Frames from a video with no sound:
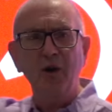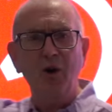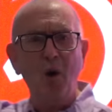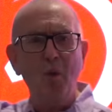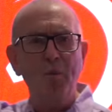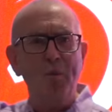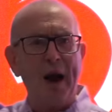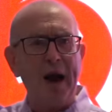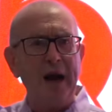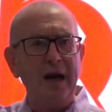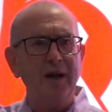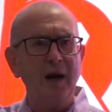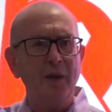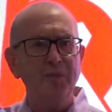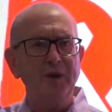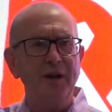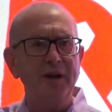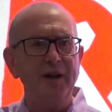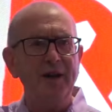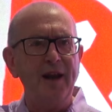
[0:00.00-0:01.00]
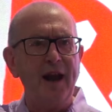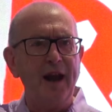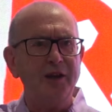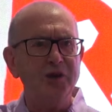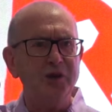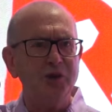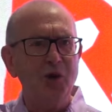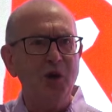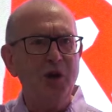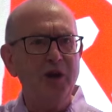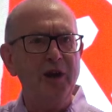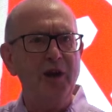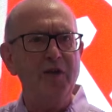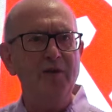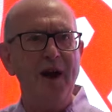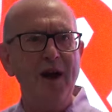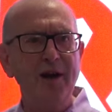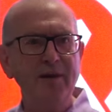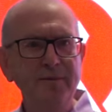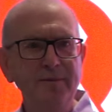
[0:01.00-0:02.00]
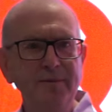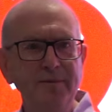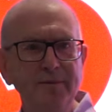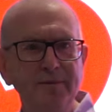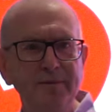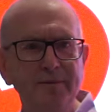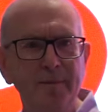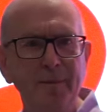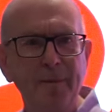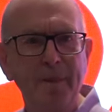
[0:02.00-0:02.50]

to go bankrupt in the next year, they reckon.